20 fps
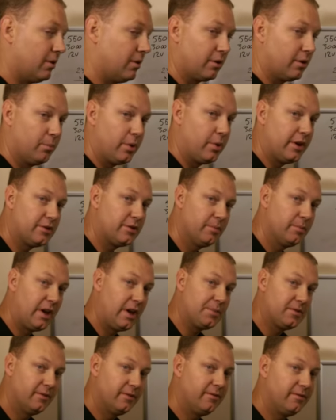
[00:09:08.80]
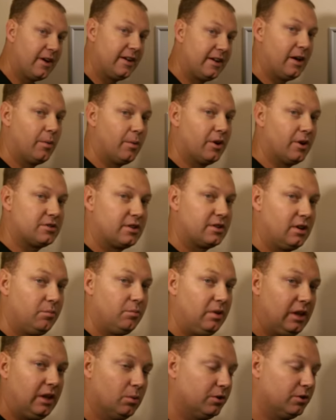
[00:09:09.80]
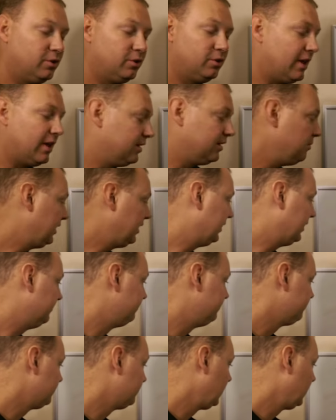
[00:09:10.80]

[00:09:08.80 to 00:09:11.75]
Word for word: go to compressor maps, and find out where it's going to be, and we'll do that in a minute.